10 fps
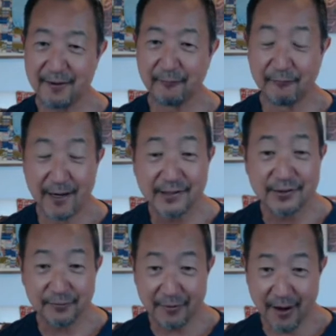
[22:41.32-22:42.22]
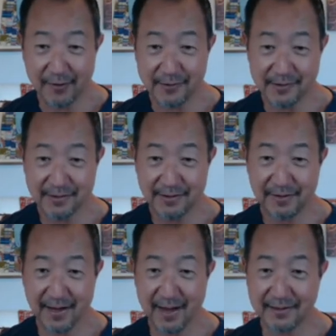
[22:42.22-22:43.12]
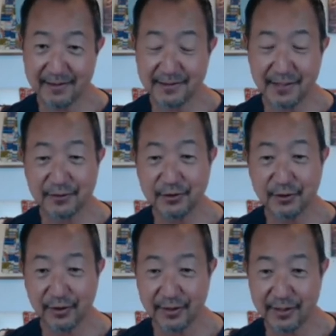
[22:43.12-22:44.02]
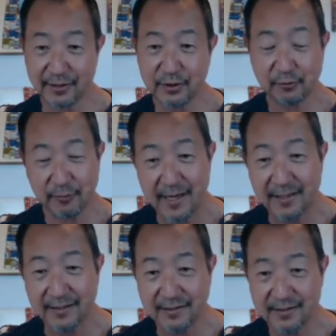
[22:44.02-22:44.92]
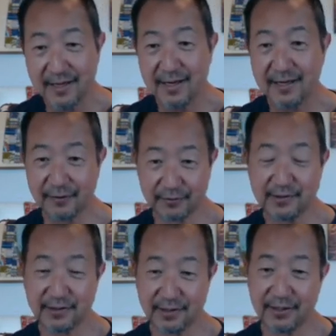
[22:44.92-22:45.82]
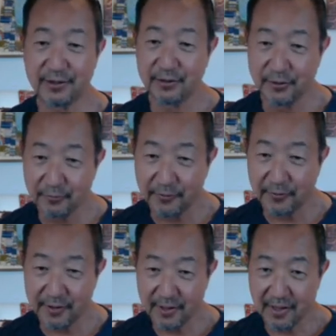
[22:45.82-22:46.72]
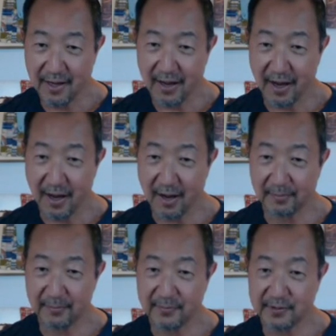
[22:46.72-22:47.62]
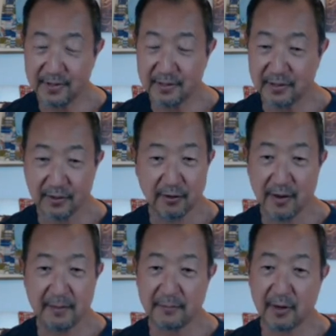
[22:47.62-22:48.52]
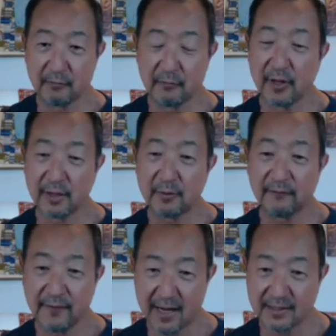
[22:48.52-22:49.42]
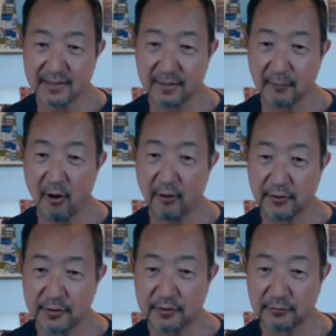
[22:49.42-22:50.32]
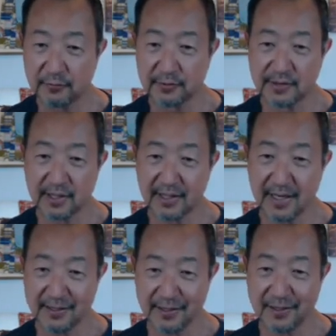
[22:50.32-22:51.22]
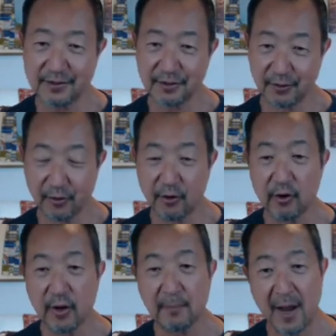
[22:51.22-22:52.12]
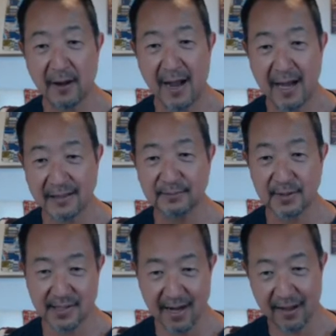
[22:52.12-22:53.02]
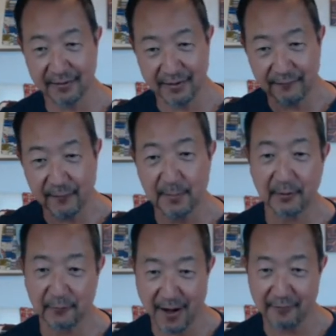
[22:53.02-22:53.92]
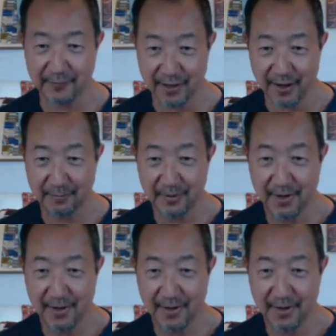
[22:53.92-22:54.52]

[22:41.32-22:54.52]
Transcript: restaurant that essentially trains inner city youth, and really provides them all the tools that they need to learn about hospitality from the ground up.